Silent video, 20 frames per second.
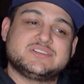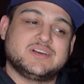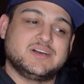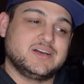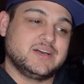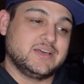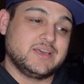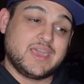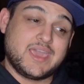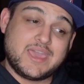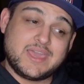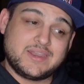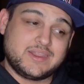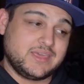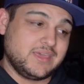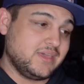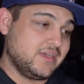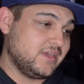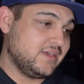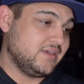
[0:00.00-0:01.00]
It
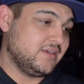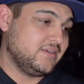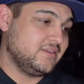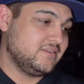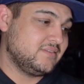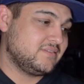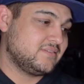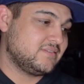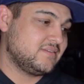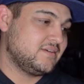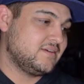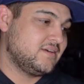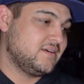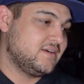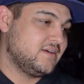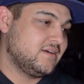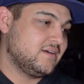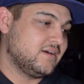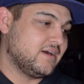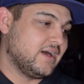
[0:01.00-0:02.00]
is
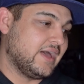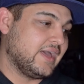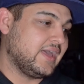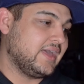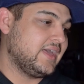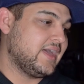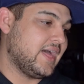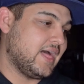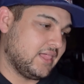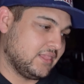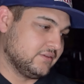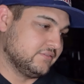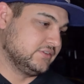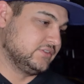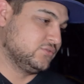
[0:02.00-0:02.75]
a hell of a